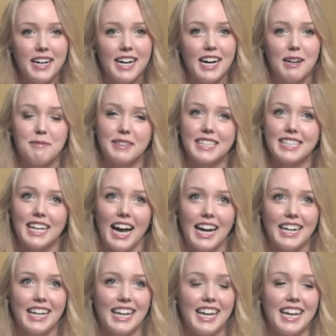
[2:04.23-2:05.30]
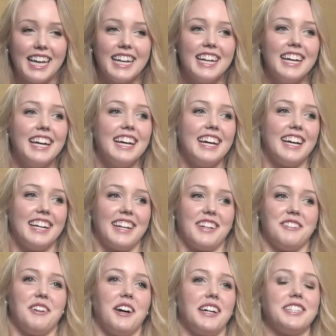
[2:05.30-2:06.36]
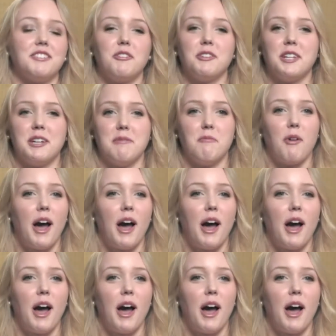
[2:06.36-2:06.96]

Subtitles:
I'm excited. And I told him,